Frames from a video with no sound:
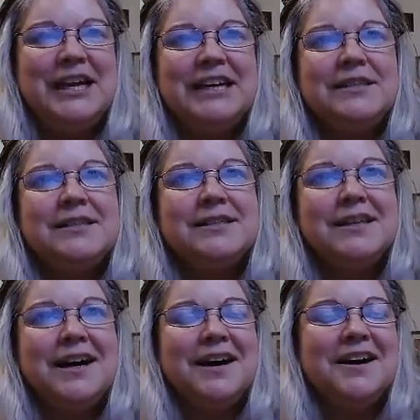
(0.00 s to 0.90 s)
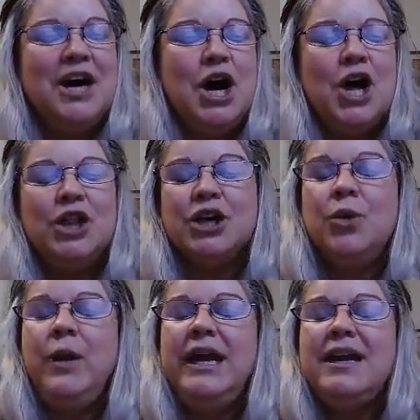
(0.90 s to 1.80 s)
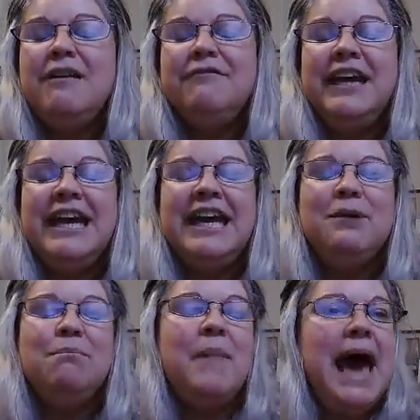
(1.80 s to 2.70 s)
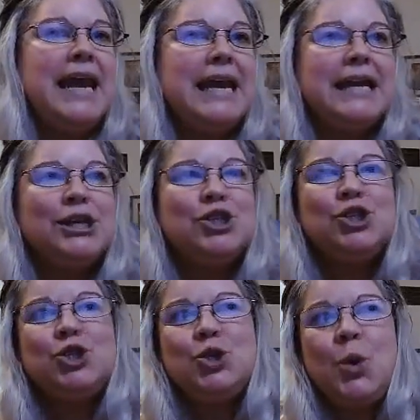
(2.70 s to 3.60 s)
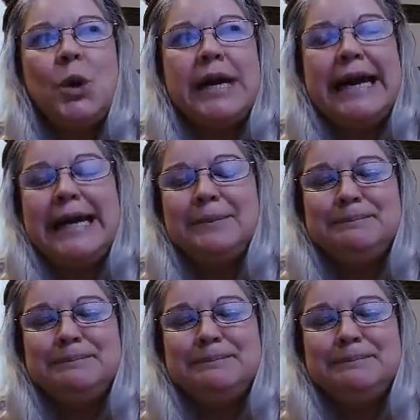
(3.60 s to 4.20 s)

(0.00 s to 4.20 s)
It's the Queen of Enigmatic Story.